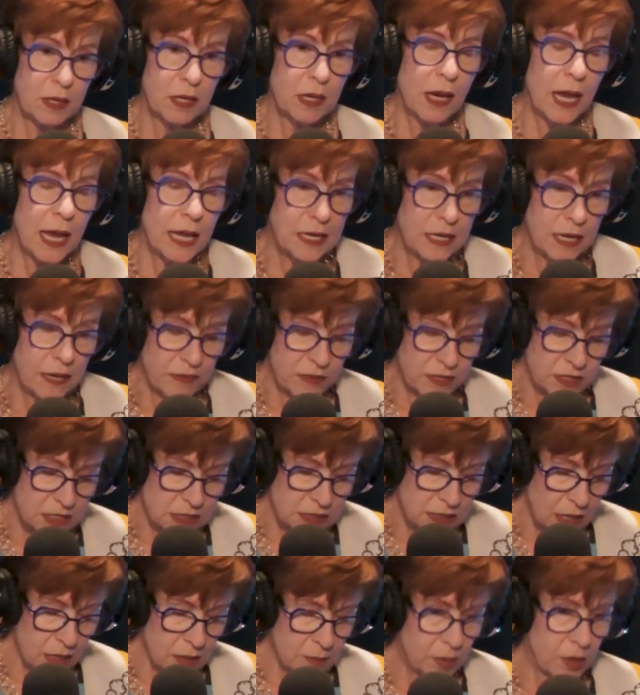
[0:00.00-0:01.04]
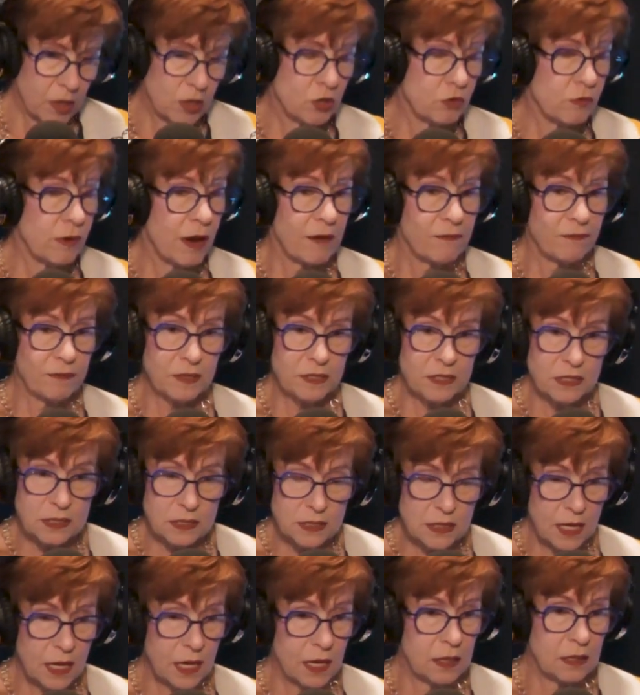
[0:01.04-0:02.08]
and and the design part graphic
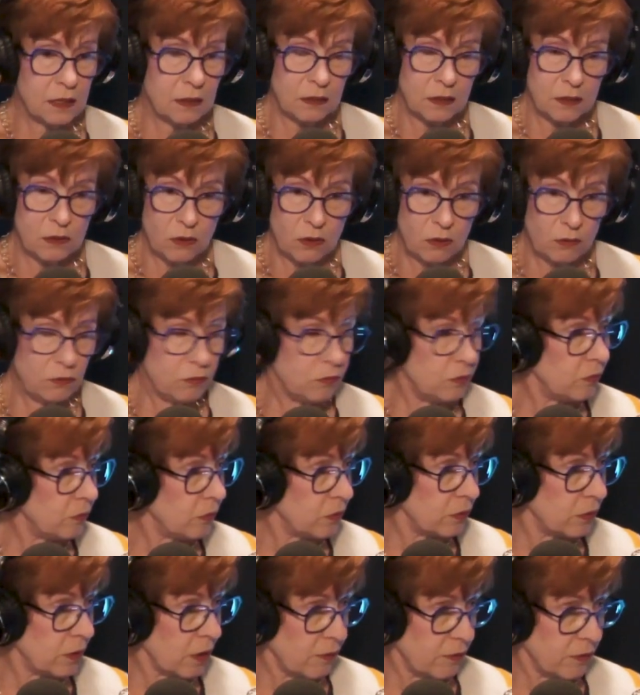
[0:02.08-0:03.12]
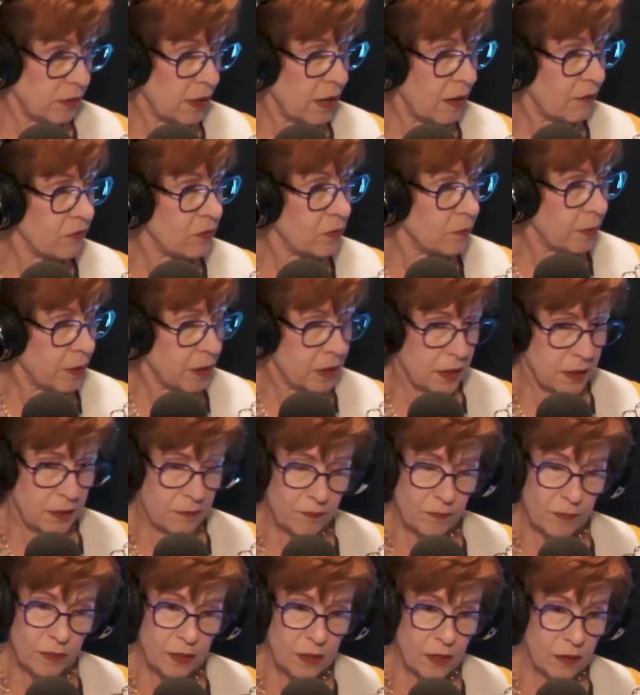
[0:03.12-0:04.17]
design you know I mean, right, everybody,
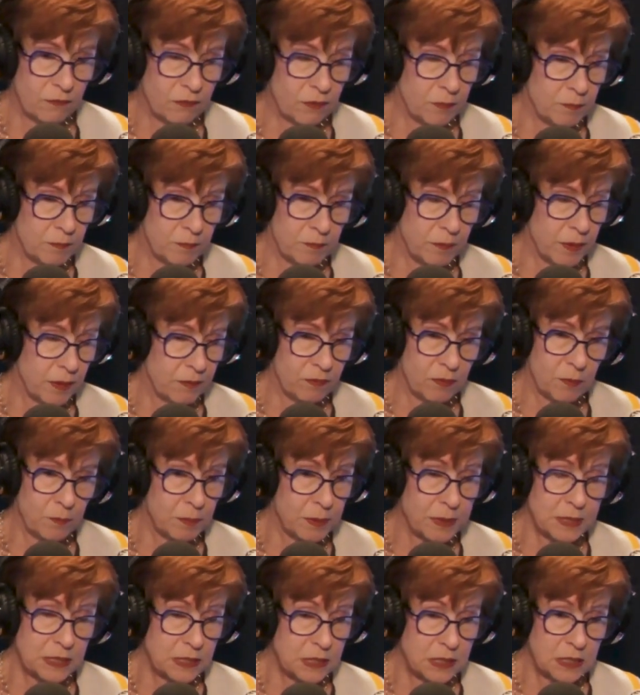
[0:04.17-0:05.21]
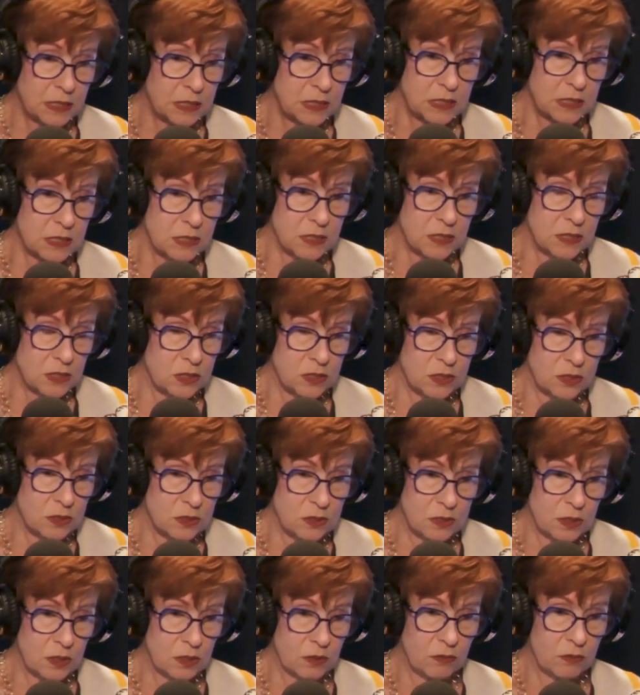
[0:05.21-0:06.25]
right, every right. every business is
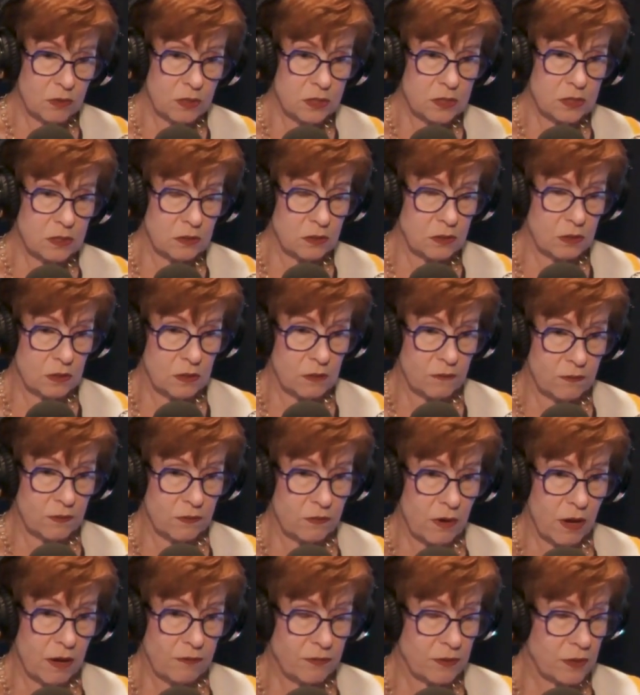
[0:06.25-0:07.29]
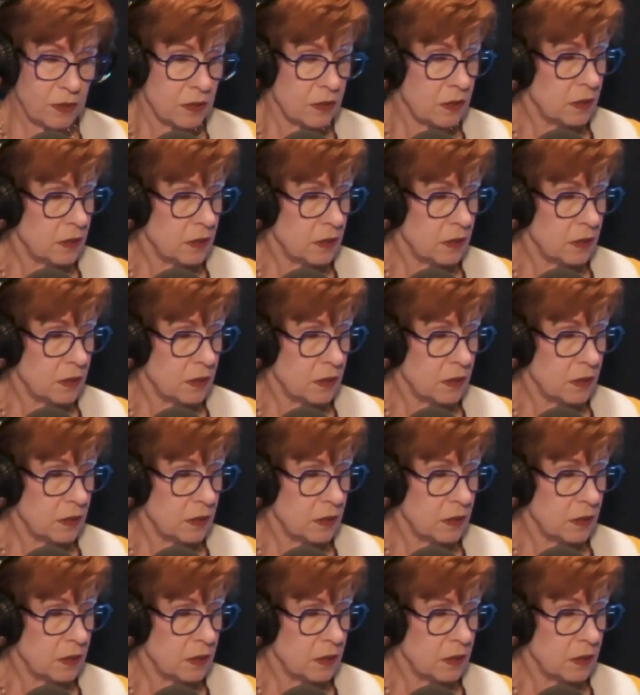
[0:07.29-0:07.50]
you know is looking for graphic